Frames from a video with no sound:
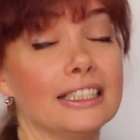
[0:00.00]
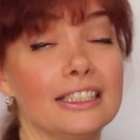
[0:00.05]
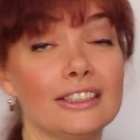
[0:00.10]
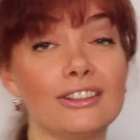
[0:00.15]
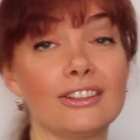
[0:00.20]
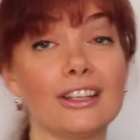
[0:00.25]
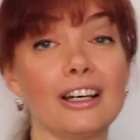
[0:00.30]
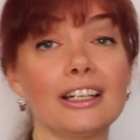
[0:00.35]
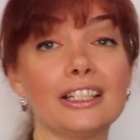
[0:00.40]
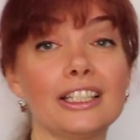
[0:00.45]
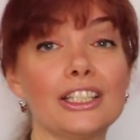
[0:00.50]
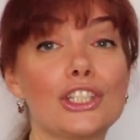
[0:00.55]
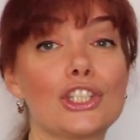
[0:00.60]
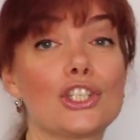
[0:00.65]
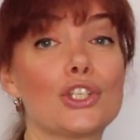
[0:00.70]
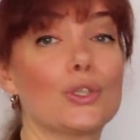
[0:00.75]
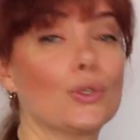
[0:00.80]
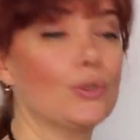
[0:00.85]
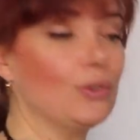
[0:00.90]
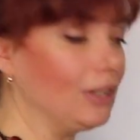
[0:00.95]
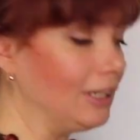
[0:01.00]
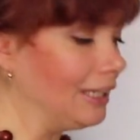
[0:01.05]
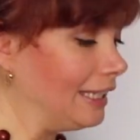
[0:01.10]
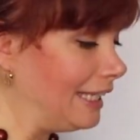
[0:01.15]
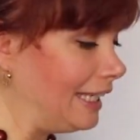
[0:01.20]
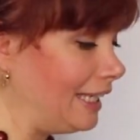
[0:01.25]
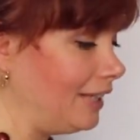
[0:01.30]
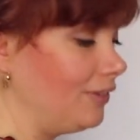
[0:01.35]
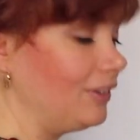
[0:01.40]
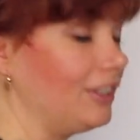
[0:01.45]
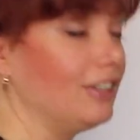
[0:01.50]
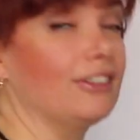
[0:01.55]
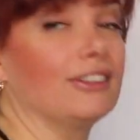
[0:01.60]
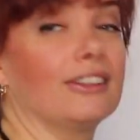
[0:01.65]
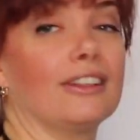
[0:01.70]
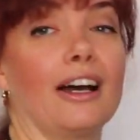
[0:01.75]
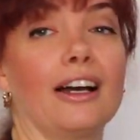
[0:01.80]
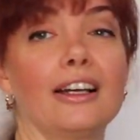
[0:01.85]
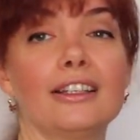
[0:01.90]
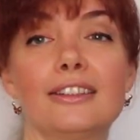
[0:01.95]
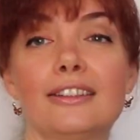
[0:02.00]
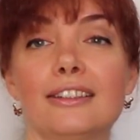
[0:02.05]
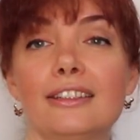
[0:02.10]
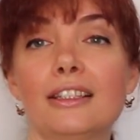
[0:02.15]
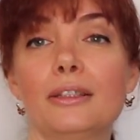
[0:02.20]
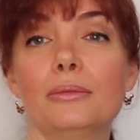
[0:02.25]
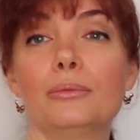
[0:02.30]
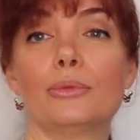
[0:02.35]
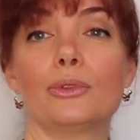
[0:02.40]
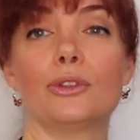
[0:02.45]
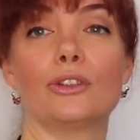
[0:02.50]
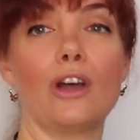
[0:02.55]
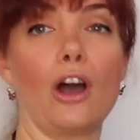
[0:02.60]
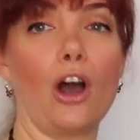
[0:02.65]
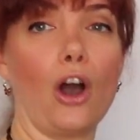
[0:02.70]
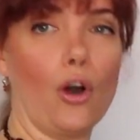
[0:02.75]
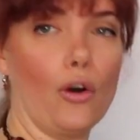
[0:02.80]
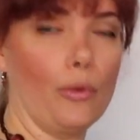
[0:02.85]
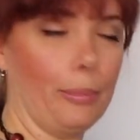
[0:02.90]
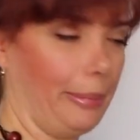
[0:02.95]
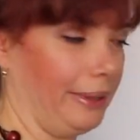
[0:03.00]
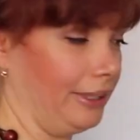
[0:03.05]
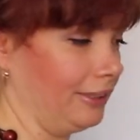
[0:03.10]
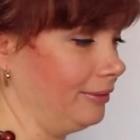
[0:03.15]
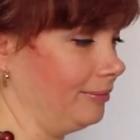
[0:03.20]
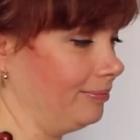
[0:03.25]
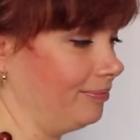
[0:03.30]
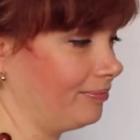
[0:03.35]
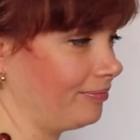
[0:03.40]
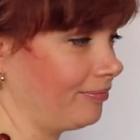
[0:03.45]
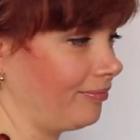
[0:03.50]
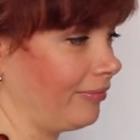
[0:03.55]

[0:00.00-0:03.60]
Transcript: I decided to leave the side seams open.